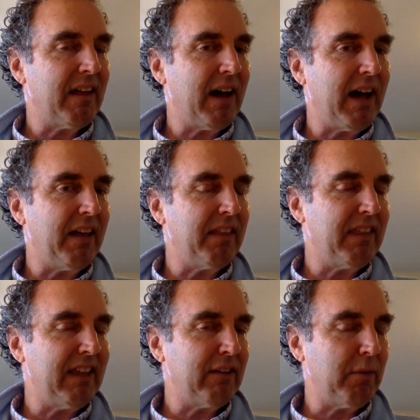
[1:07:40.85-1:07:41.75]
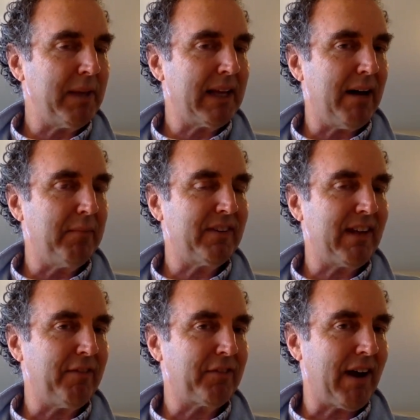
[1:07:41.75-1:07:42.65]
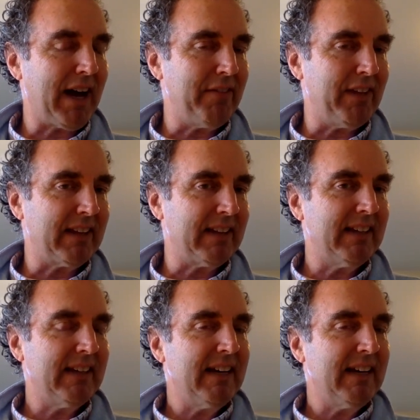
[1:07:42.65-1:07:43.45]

uh, these will become self-driving.